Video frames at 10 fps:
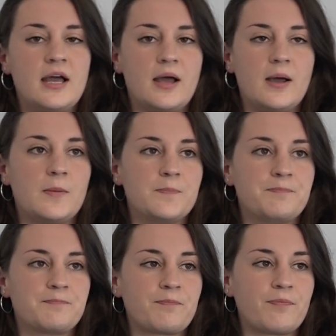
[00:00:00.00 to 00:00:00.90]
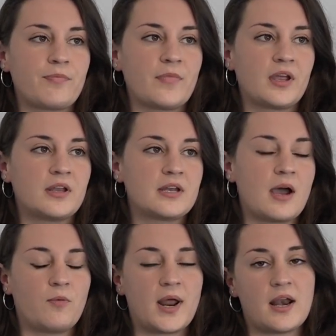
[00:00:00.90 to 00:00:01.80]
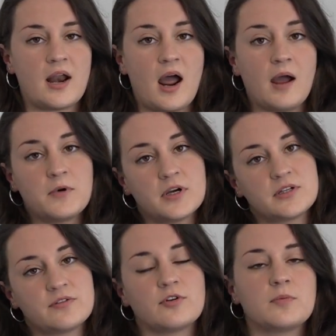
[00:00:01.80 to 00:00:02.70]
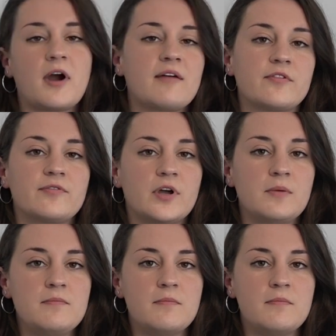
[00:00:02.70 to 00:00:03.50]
Now, when I worked for a private firm,